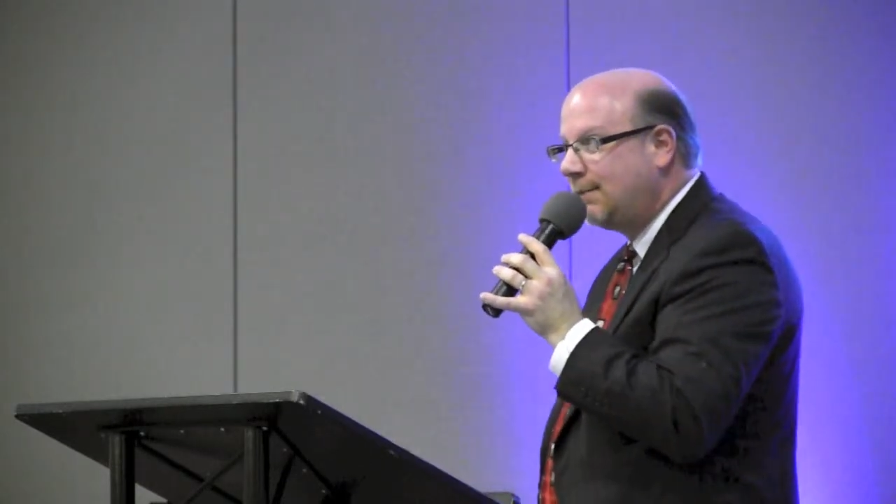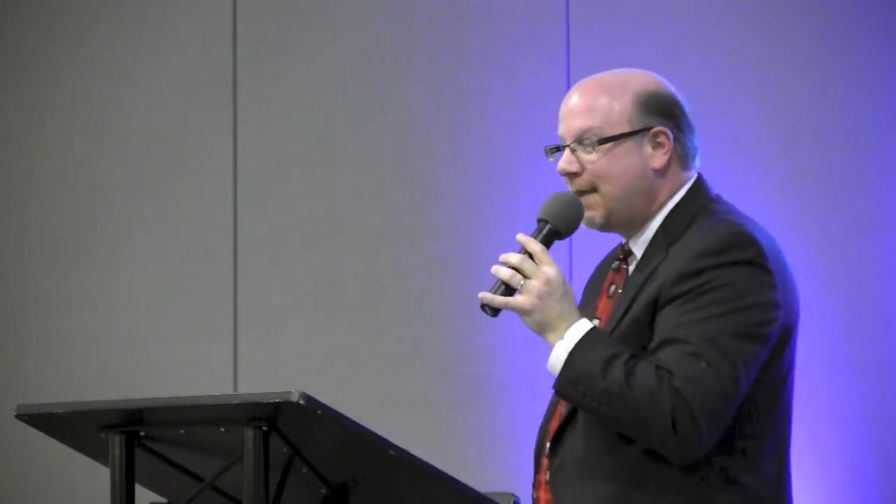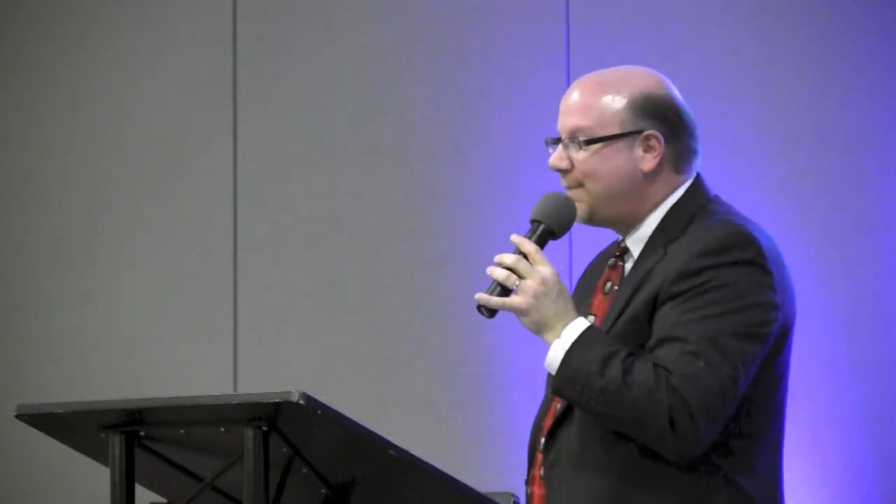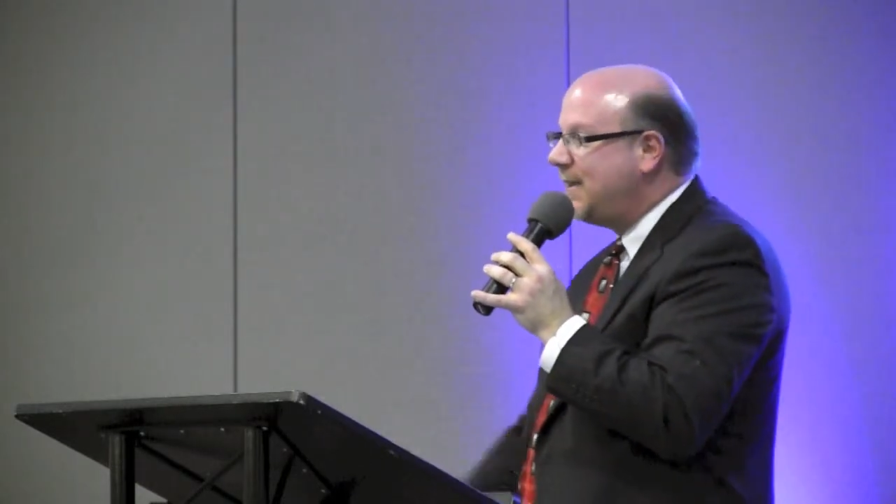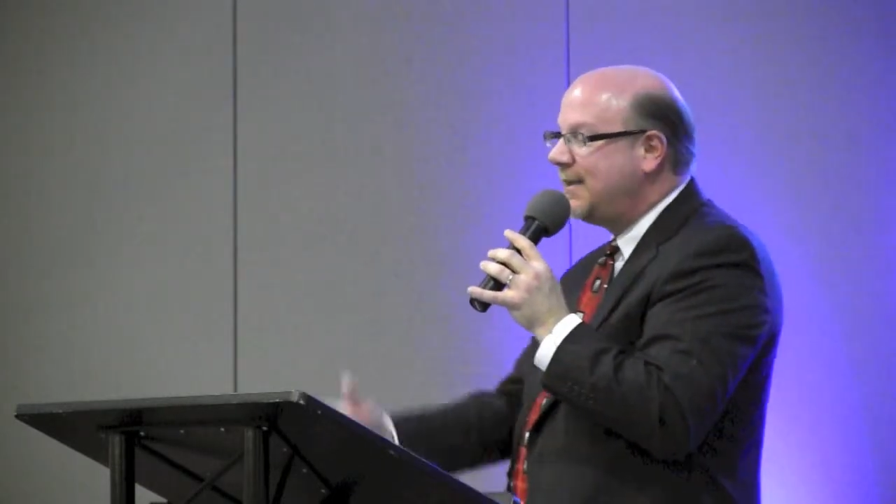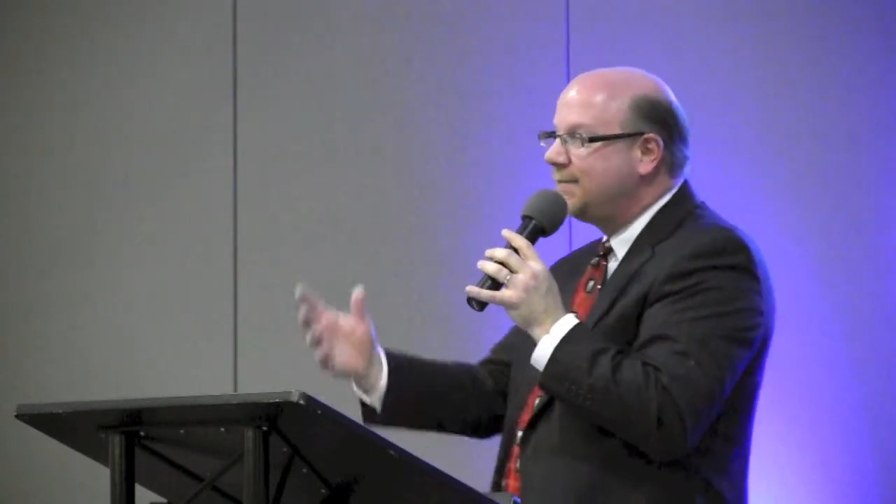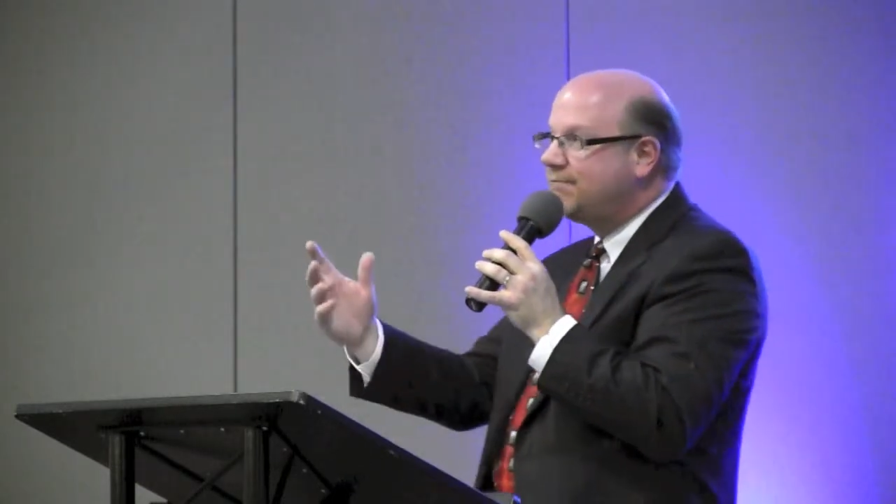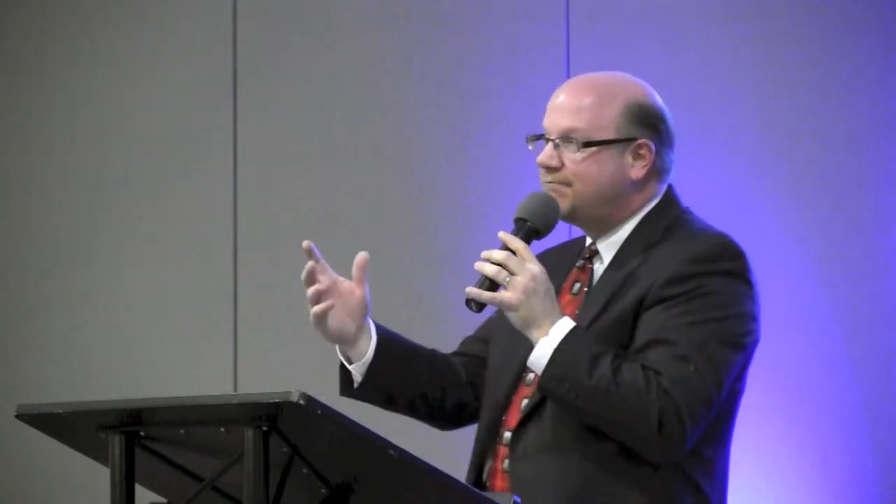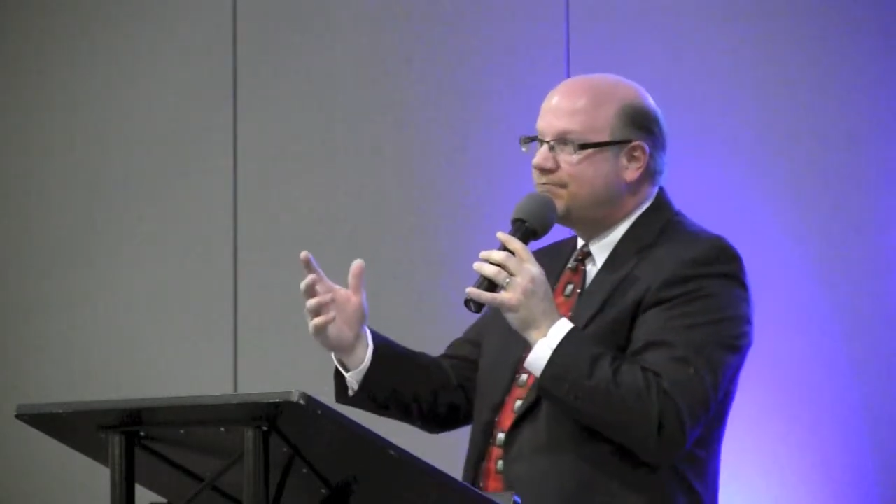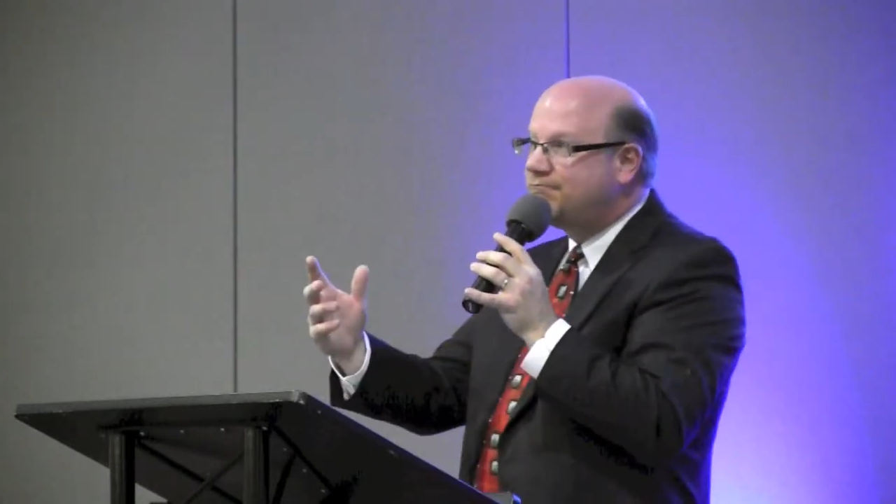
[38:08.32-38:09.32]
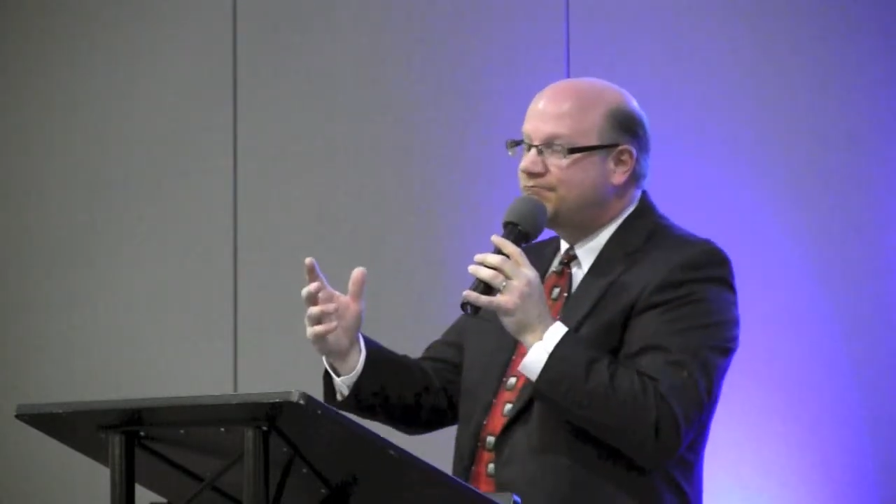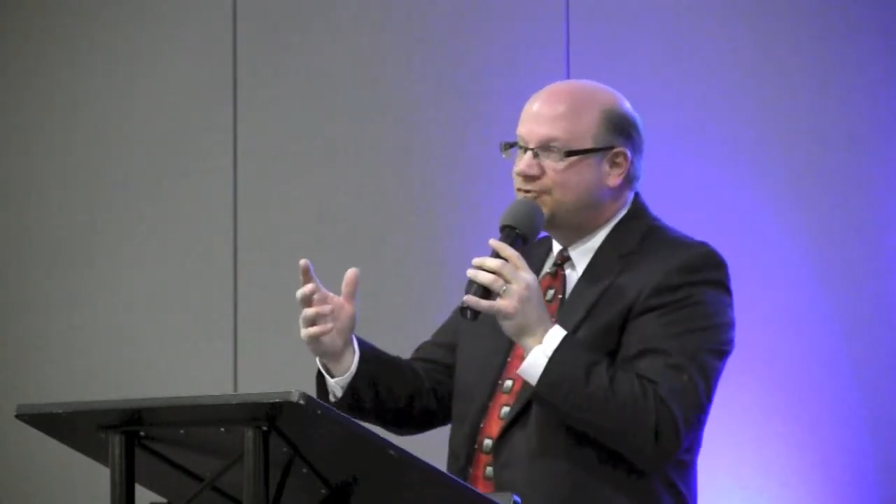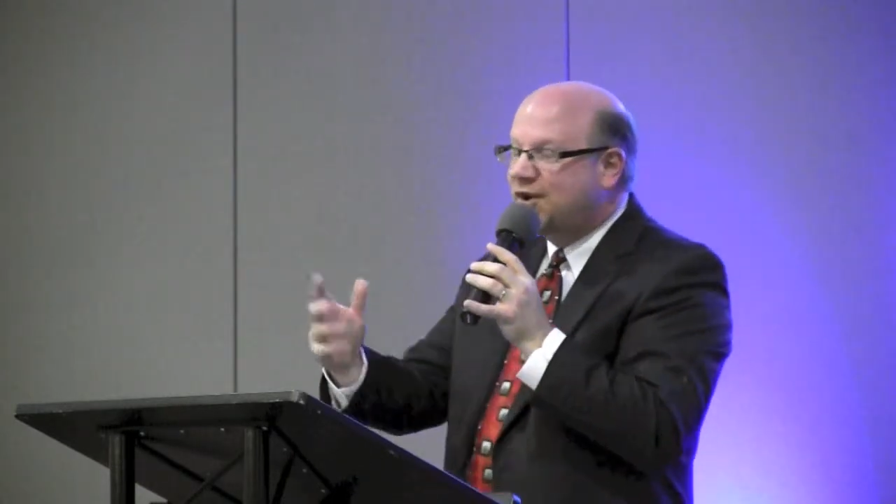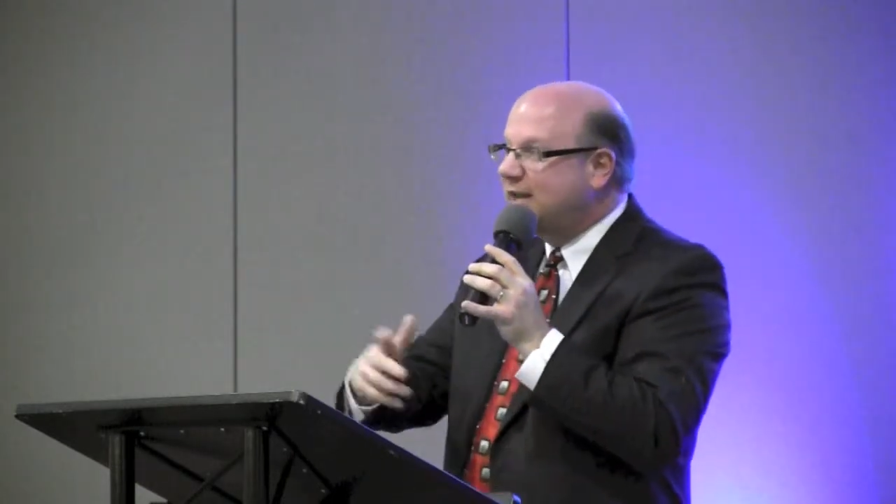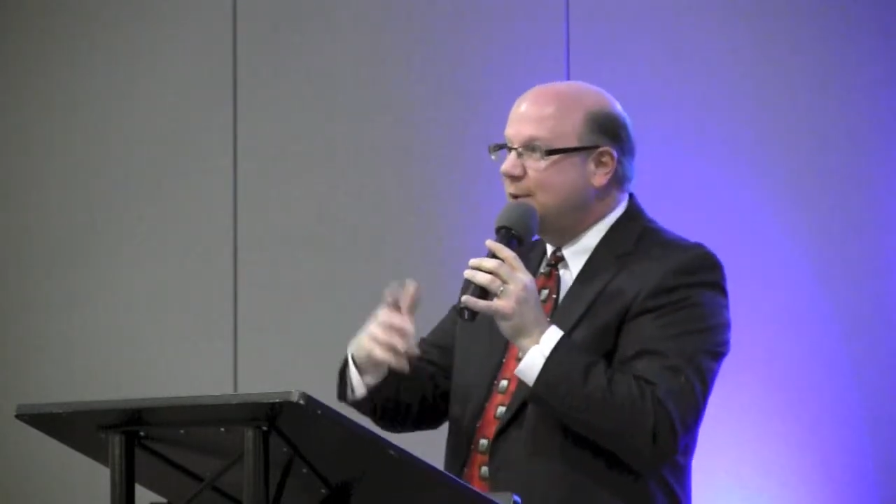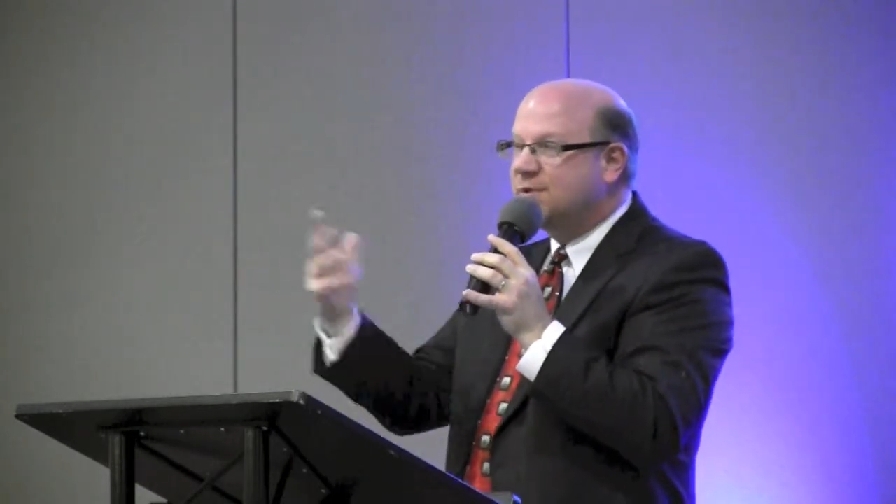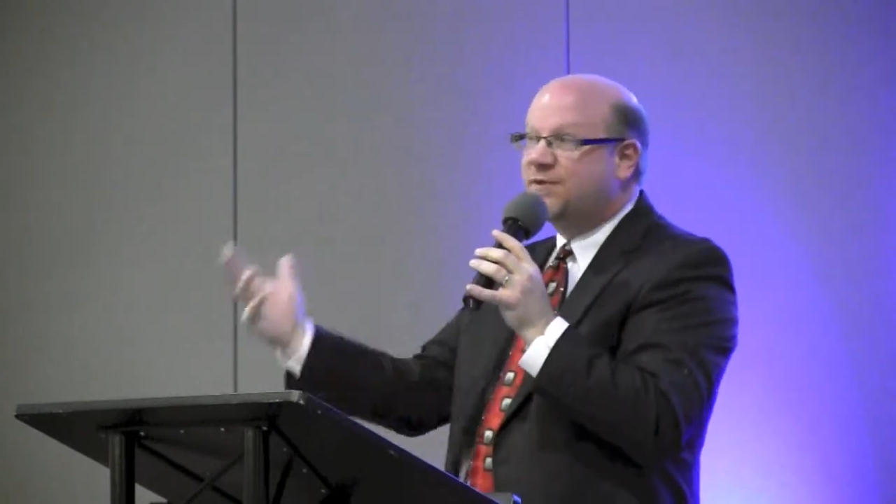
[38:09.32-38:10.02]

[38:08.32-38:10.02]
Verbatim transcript: Maybe Drinking